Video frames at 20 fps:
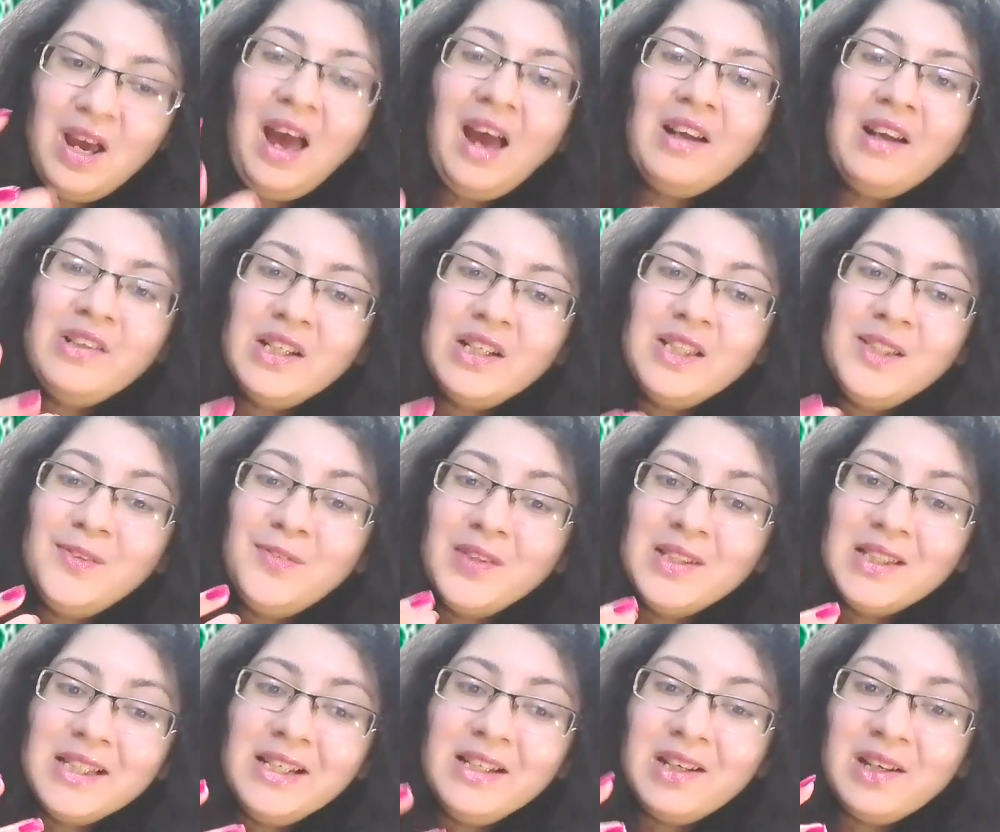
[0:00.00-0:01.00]
act as
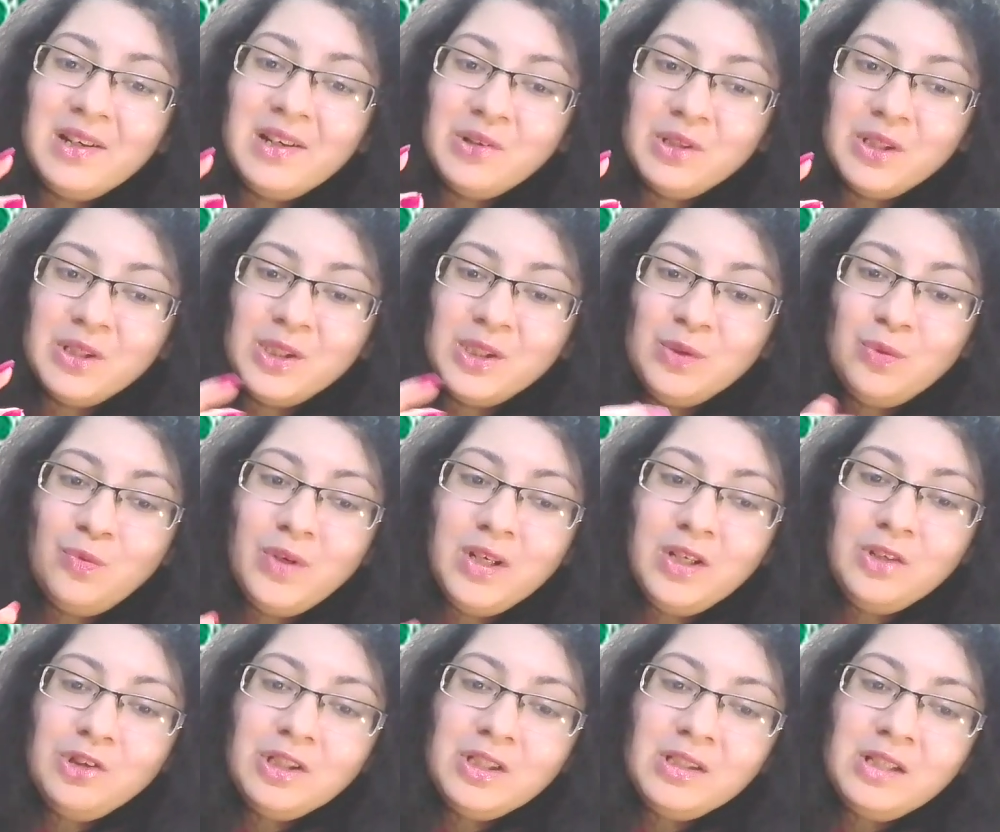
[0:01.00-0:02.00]
facilitators, so
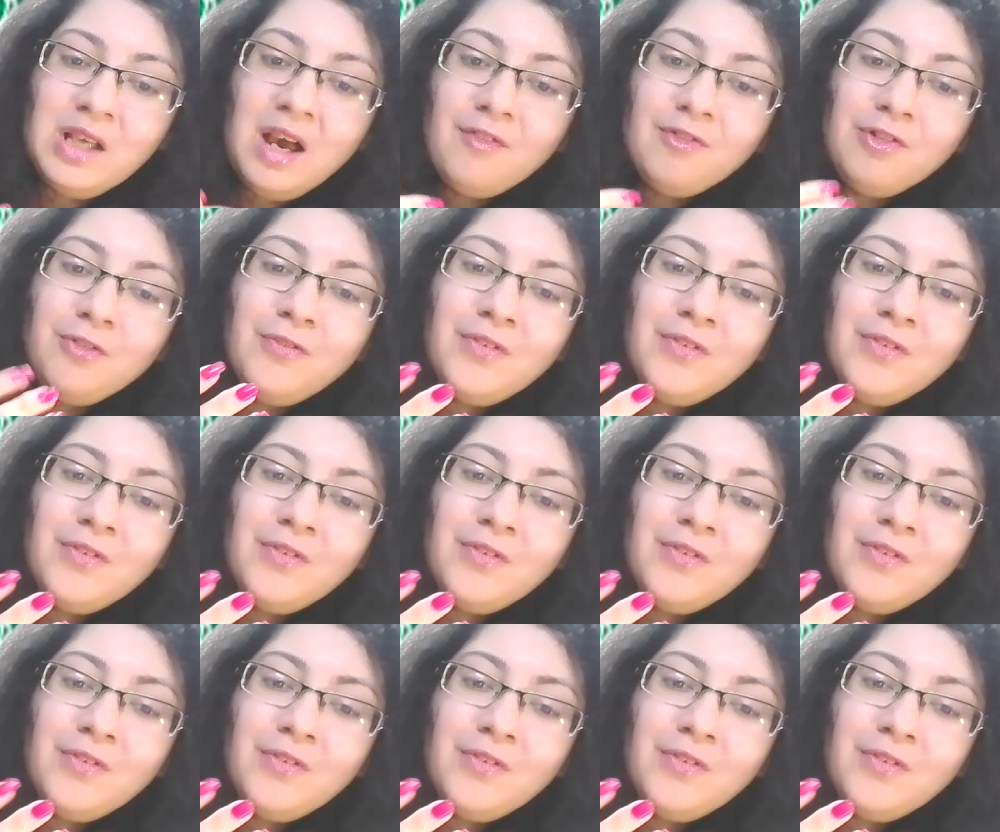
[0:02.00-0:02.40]
we just have